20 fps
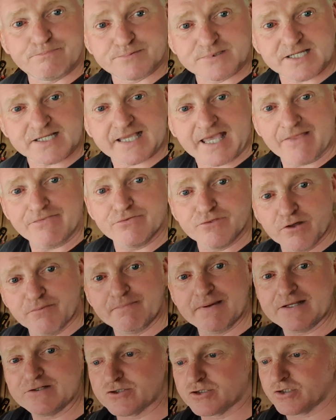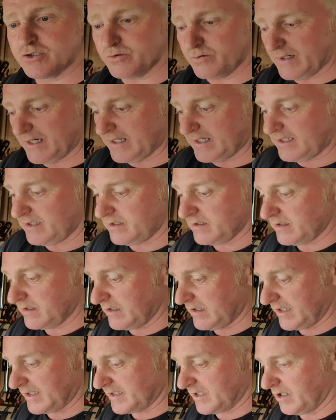decant them into
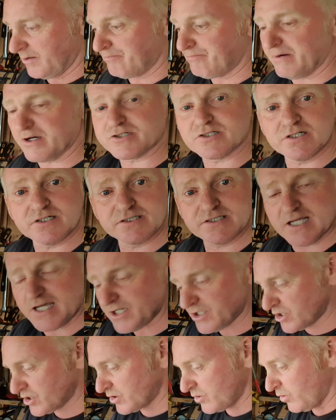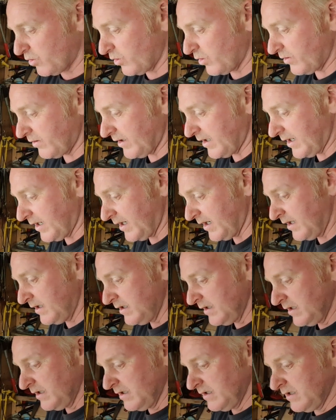like a butter dish or a
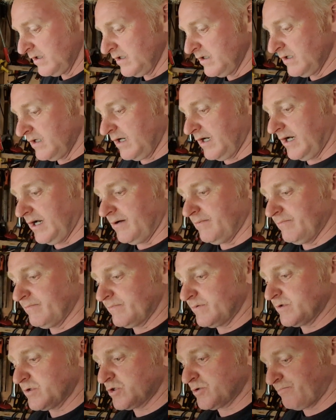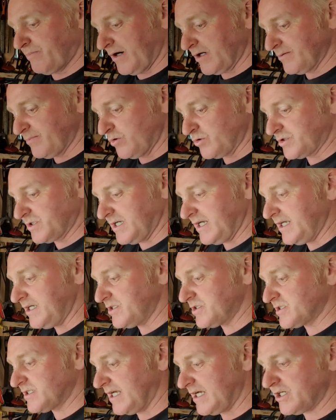spreadable
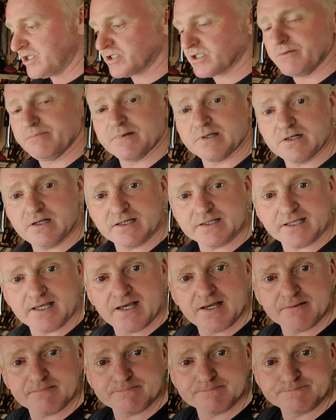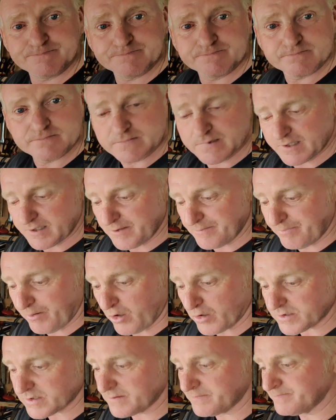cheese dish, something like that, in a
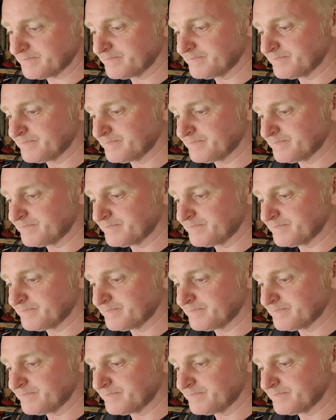pot,